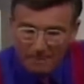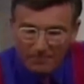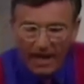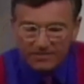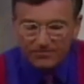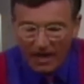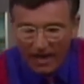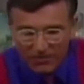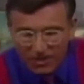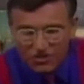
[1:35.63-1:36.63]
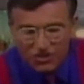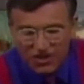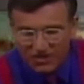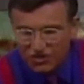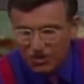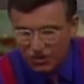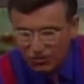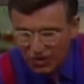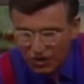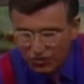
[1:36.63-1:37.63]
But I'm going to suggest to
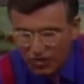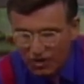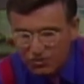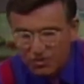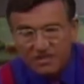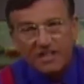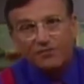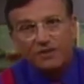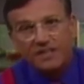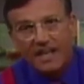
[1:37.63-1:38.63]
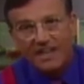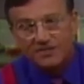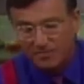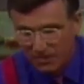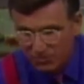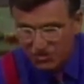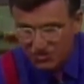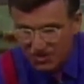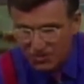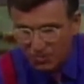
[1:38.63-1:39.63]
you that you go to a different cut of meat, which
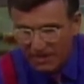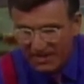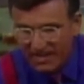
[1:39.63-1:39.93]
is this one